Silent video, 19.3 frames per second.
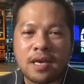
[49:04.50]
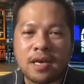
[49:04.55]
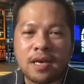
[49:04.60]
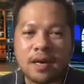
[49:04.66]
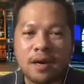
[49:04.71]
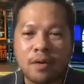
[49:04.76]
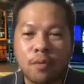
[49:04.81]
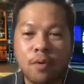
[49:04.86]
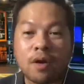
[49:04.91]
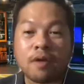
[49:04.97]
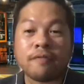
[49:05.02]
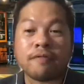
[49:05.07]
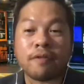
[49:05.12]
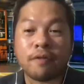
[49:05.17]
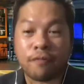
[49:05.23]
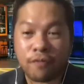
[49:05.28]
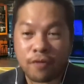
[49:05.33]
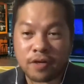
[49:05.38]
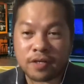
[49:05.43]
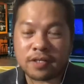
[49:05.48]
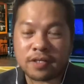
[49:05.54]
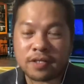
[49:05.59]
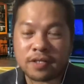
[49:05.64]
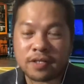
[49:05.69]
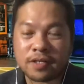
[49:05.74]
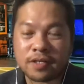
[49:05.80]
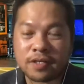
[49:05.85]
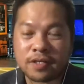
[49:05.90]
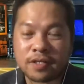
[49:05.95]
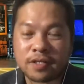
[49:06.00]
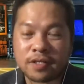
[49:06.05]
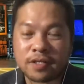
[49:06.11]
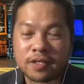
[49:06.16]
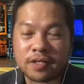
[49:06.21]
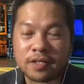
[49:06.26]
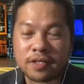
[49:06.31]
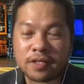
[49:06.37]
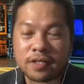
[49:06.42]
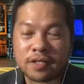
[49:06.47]
one of the first
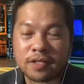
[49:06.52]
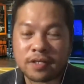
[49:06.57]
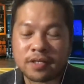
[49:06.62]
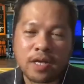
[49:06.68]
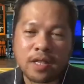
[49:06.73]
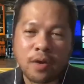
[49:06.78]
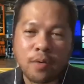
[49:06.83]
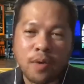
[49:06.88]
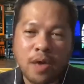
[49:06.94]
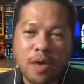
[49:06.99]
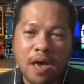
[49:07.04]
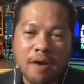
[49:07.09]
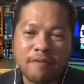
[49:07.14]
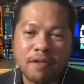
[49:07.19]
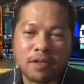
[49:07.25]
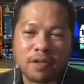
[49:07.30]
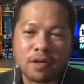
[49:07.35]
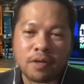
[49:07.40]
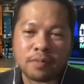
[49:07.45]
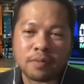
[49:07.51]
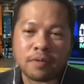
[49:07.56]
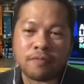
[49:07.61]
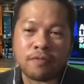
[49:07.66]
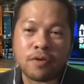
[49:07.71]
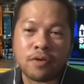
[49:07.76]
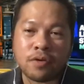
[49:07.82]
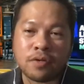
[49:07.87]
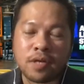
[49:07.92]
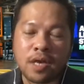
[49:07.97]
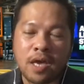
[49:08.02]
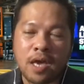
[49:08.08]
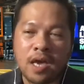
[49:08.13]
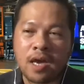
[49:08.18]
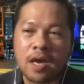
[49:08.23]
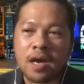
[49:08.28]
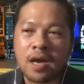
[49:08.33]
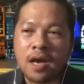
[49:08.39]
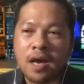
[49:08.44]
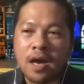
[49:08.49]
success story that we have in terms of
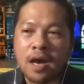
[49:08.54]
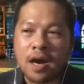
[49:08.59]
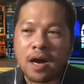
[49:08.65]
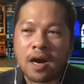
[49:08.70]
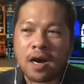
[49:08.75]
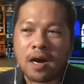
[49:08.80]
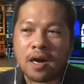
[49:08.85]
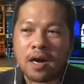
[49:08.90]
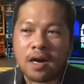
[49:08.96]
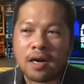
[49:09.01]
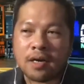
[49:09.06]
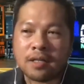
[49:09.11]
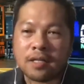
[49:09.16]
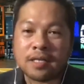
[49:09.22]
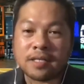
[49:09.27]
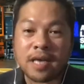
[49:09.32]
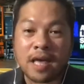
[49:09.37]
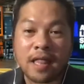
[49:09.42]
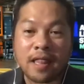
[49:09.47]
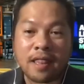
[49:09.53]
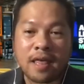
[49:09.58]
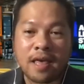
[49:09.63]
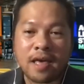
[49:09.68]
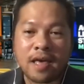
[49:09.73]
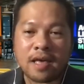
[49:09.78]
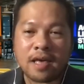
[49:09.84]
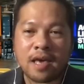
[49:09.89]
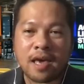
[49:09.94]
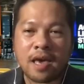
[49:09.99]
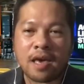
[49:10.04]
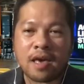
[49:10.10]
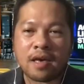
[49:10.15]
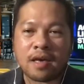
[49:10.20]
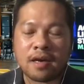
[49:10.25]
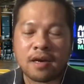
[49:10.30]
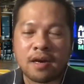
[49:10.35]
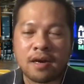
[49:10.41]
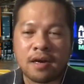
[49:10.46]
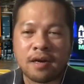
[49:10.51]
using design
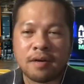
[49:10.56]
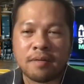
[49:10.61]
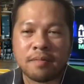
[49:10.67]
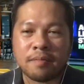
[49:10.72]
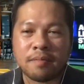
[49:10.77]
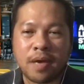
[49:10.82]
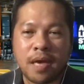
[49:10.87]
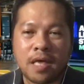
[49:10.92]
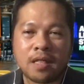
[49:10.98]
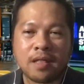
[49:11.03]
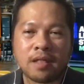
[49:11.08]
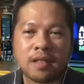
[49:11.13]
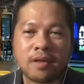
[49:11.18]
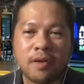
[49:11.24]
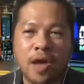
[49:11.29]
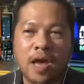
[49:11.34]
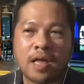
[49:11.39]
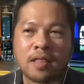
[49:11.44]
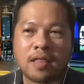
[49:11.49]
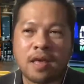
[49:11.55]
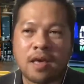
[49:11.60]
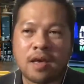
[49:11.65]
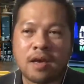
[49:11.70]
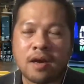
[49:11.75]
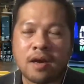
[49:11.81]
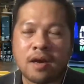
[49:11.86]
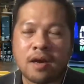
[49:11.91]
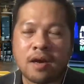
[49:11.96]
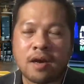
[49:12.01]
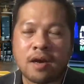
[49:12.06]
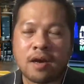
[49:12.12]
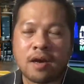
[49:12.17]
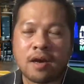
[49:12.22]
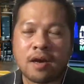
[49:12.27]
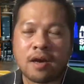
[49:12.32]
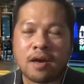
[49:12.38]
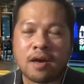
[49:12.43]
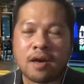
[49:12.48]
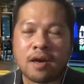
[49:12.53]
thinking in using
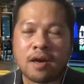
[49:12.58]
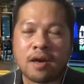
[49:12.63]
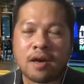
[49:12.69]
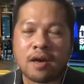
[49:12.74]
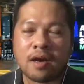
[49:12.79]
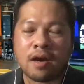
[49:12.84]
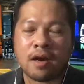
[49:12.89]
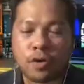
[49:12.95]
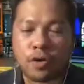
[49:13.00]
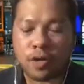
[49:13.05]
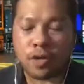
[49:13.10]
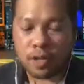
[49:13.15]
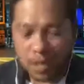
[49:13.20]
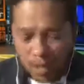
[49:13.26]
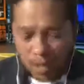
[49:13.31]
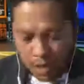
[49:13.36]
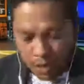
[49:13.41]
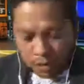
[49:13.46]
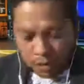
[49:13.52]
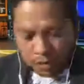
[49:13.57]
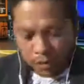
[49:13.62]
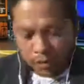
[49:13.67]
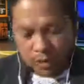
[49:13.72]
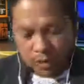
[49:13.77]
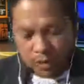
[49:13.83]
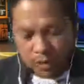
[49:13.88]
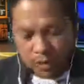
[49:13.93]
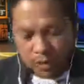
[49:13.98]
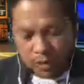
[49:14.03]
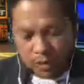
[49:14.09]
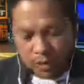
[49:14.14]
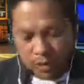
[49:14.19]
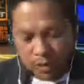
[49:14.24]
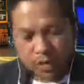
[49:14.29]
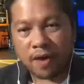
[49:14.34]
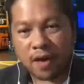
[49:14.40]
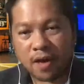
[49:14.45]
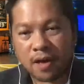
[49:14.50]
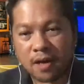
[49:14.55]
technology for good. So this
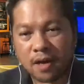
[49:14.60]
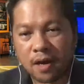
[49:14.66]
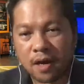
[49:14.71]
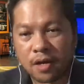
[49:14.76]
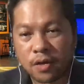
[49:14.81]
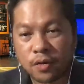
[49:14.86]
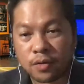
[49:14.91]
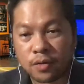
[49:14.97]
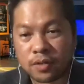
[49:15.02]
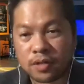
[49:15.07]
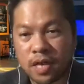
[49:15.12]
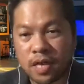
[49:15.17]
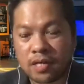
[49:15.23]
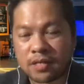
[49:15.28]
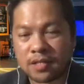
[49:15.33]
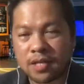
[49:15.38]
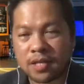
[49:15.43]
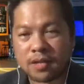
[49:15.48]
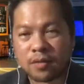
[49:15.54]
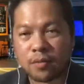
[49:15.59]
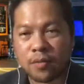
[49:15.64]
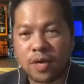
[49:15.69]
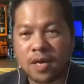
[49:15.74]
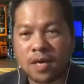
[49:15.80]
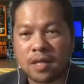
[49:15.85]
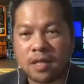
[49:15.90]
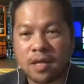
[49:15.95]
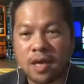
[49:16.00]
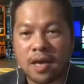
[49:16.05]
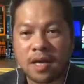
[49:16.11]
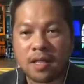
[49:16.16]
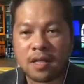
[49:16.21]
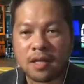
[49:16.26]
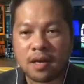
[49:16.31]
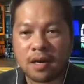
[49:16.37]
specific use case that we did,